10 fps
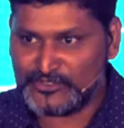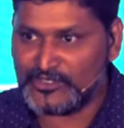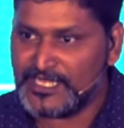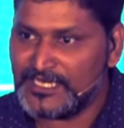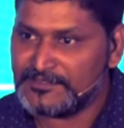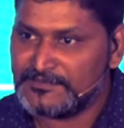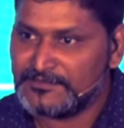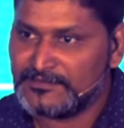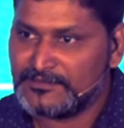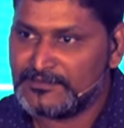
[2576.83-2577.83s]
Did you know
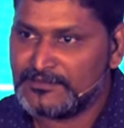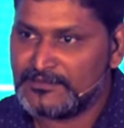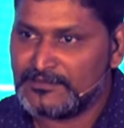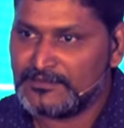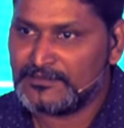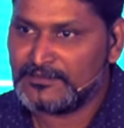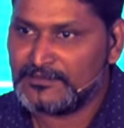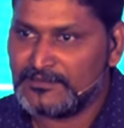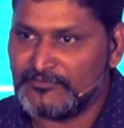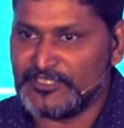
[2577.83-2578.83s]
that?
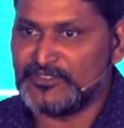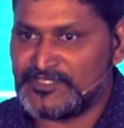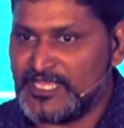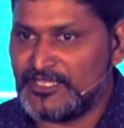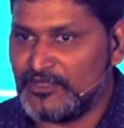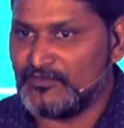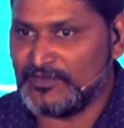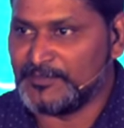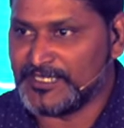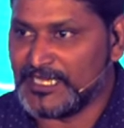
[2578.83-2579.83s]
When you say,
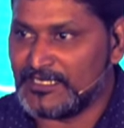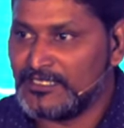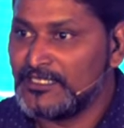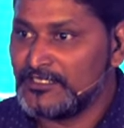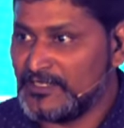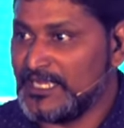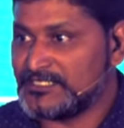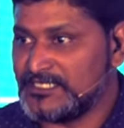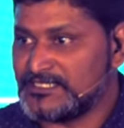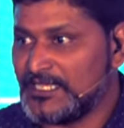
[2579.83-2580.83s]
Your will be done,
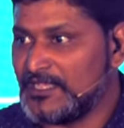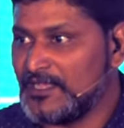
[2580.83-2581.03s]
you're actually